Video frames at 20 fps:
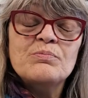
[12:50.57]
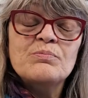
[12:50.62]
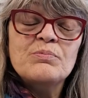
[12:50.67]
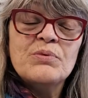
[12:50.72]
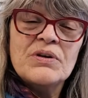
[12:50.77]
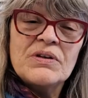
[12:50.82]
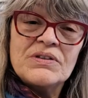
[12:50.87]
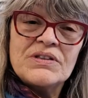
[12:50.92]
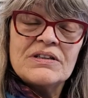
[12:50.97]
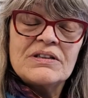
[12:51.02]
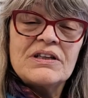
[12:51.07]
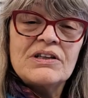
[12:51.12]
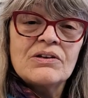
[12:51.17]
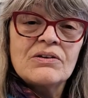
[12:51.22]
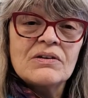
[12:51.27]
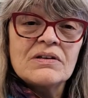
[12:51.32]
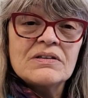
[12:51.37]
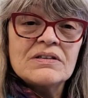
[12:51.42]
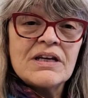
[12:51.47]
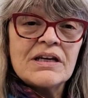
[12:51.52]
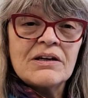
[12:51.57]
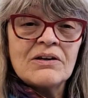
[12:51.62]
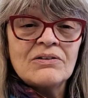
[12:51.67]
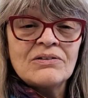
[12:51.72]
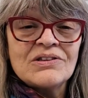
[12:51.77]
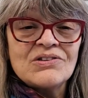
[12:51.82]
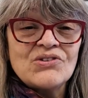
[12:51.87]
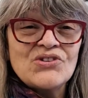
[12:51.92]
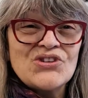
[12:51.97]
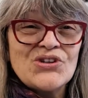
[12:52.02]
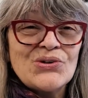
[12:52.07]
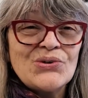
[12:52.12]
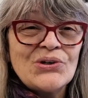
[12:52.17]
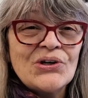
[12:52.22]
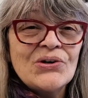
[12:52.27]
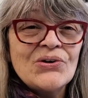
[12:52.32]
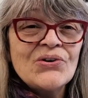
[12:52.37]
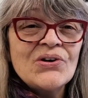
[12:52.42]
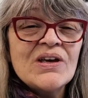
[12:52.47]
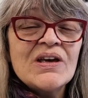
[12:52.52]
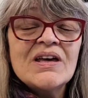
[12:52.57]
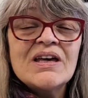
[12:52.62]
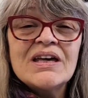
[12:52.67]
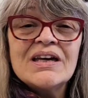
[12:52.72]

printed here in town in Juneau